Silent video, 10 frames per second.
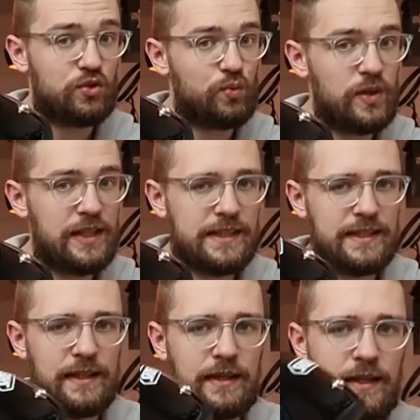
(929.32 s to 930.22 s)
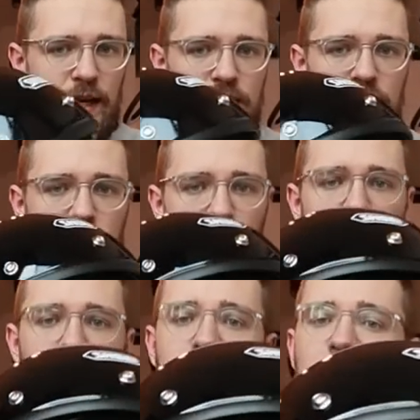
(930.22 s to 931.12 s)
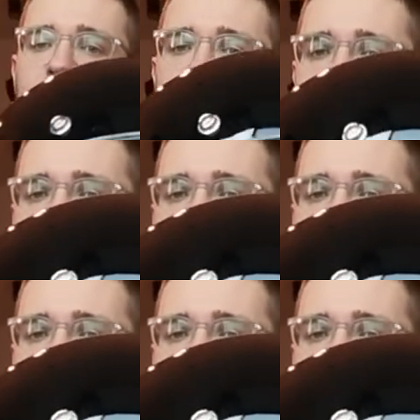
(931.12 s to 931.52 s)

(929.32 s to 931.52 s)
really slick. Actually, in real life,